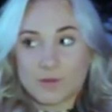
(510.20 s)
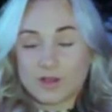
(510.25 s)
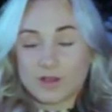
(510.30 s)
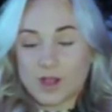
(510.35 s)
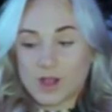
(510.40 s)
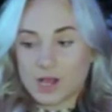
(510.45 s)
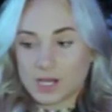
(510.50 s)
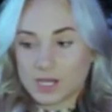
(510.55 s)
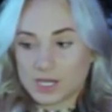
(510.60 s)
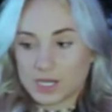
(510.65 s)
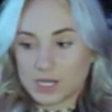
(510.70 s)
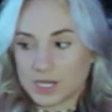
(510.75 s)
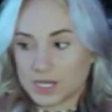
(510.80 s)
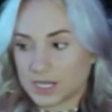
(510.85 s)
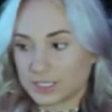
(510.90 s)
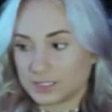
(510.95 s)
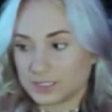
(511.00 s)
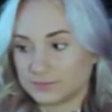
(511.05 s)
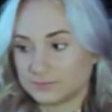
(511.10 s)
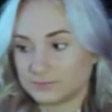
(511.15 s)
we'll call
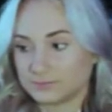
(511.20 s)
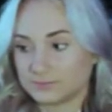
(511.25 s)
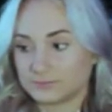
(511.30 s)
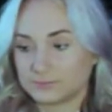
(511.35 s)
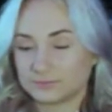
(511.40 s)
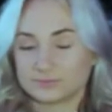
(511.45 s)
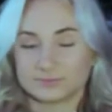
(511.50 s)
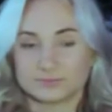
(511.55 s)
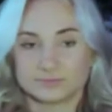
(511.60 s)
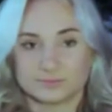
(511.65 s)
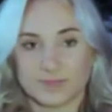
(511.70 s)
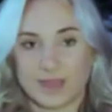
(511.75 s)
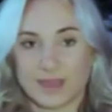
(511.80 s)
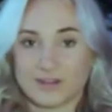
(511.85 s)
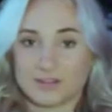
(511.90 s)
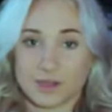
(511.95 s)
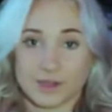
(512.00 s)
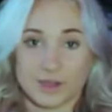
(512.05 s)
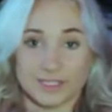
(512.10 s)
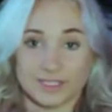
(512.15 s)
her,
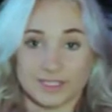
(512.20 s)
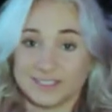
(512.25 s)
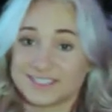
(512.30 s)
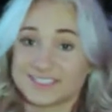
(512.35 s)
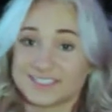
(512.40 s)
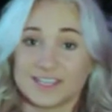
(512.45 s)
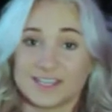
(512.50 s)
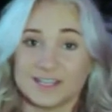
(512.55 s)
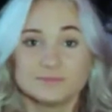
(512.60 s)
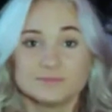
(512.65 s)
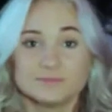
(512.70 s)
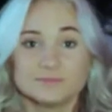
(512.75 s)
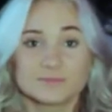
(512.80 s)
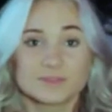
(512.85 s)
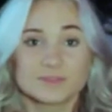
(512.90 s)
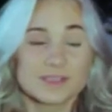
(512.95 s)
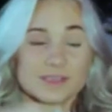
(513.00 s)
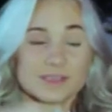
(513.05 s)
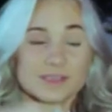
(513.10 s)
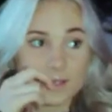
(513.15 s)
I don't know, Alyssa.
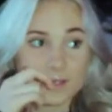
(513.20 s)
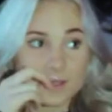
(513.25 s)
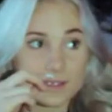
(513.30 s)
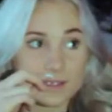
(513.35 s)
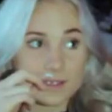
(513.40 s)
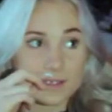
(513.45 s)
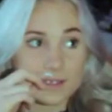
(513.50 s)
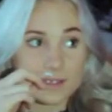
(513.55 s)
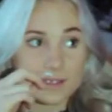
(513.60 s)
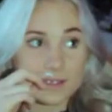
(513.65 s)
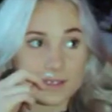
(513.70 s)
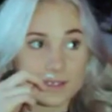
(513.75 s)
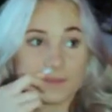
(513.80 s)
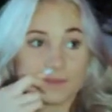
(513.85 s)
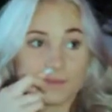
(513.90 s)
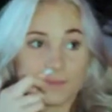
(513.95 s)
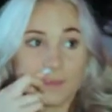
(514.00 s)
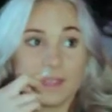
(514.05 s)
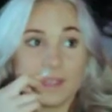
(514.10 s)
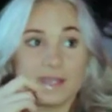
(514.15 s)
So
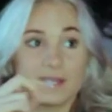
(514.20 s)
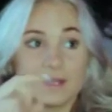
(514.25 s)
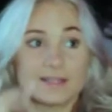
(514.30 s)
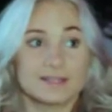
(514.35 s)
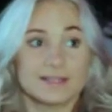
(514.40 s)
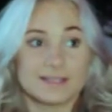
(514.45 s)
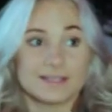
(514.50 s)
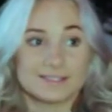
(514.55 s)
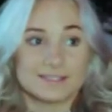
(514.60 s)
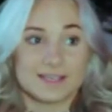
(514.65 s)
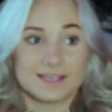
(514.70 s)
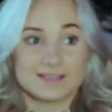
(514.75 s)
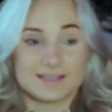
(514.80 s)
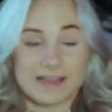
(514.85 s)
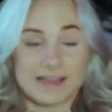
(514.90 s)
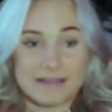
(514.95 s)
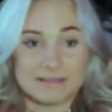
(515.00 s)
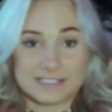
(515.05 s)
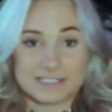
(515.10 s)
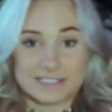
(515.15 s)
it was me and
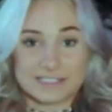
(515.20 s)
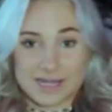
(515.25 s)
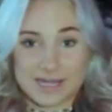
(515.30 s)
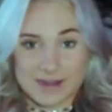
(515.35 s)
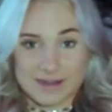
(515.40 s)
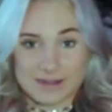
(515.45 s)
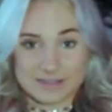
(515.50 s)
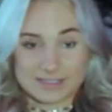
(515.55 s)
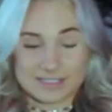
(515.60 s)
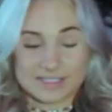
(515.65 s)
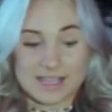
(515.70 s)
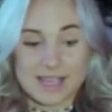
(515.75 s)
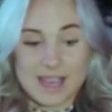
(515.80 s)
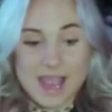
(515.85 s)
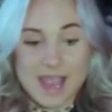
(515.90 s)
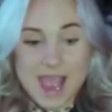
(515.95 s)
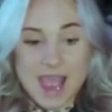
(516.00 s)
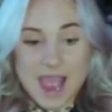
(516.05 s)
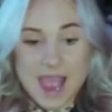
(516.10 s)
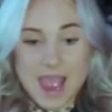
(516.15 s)
Alyssa downstairs,
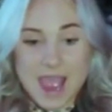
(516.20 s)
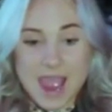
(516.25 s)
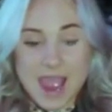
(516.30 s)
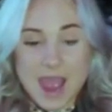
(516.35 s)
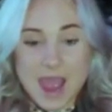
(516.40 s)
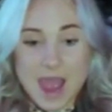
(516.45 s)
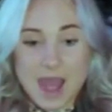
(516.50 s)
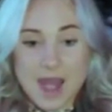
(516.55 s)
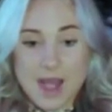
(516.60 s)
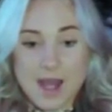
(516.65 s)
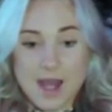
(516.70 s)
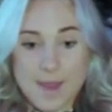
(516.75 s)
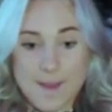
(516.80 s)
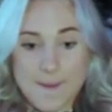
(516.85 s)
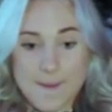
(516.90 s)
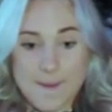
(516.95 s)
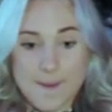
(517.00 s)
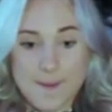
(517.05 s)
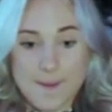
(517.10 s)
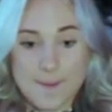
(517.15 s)
and
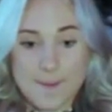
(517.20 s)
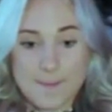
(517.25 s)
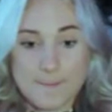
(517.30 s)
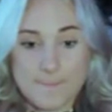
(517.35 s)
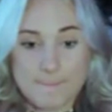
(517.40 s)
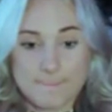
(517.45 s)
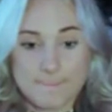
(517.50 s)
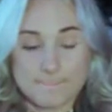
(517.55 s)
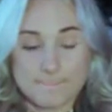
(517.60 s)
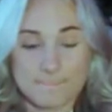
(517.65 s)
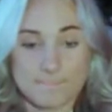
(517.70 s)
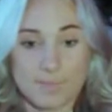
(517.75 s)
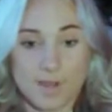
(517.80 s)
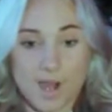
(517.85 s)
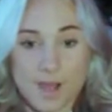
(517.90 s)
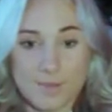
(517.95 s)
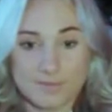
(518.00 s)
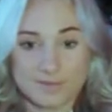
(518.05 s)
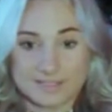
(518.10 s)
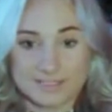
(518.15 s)

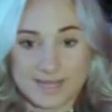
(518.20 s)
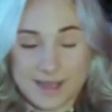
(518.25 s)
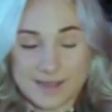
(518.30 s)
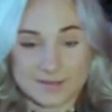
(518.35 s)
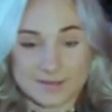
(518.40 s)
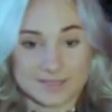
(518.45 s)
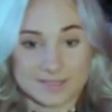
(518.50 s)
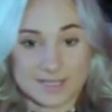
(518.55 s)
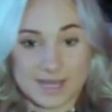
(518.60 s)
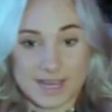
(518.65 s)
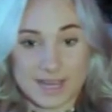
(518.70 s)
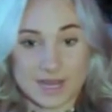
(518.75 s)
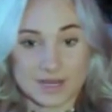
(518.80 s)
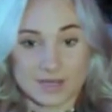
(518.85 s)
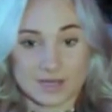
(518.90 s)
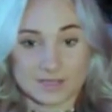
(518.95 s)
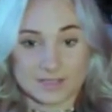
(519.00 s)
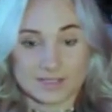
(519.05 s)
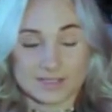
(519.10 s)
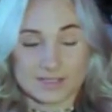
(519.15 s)
Bob was
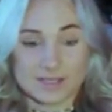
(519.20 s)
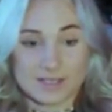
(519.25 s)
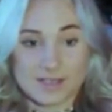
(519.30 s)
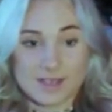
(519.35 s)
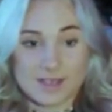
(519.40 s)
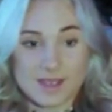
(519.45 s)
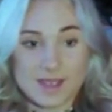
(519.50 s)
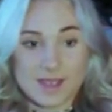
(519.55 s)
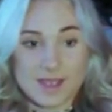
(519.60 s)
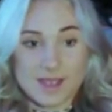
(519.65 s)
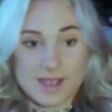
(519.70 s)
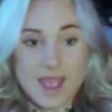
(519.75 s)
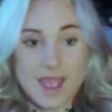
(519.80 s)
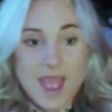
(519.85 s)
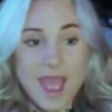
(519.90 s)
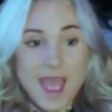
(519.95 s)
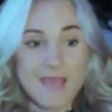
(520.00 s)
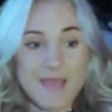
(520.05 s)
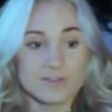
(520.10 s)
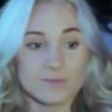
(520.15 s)
downstairs.
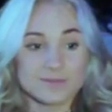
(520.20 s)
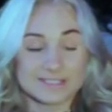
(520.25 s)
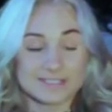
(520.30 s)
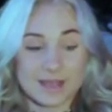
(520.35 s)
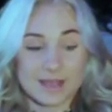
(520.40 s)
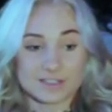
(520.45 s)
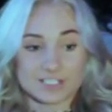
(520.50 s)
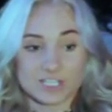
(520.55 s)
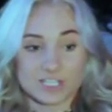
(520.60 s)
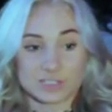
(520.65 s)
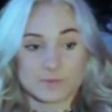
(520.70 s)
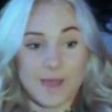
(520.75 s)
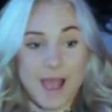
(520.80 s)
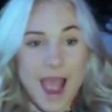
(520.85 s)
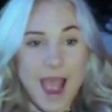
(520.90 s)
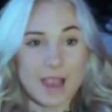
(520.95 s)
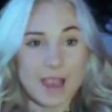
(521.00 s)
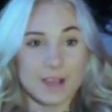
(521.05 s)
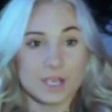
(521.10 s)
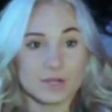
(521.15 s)
Everyone was downstairs,
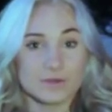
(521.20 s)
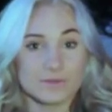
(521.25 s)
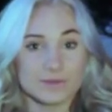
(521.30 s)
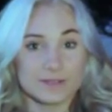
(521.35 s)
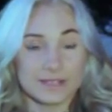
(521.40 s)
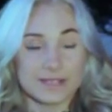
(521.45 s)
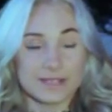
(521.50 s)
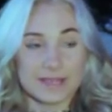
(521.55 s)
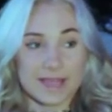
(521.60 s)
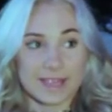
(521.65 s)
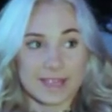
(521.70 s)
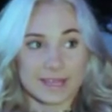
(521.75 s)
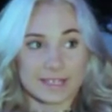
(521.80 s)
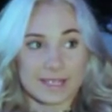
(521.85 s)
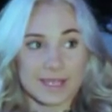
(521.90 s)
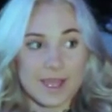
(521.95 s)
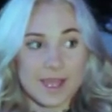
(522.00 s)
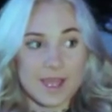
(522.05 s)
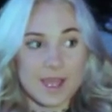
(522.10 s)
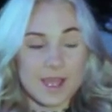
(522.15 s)
but I couldn't really,
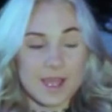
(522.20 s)
like,